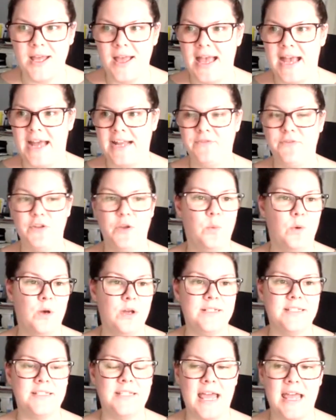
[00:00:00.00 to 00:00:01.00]
And if you
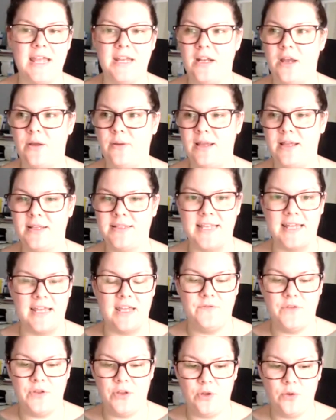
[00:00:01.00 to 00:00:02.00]
want to, you know, say
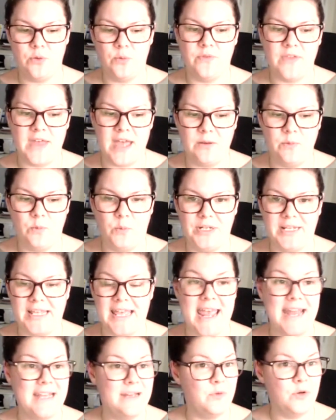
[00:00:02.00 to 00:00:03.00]
if you then want to
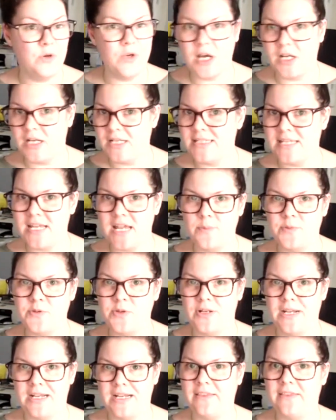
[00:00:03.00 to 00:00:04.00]
get any more kind of tips
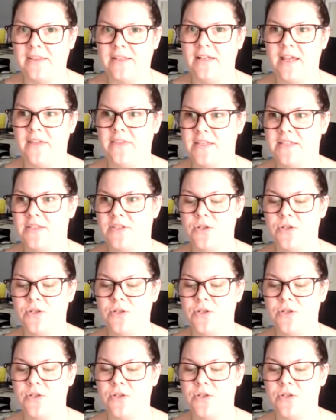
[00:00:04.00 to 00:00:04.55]
on anything like this,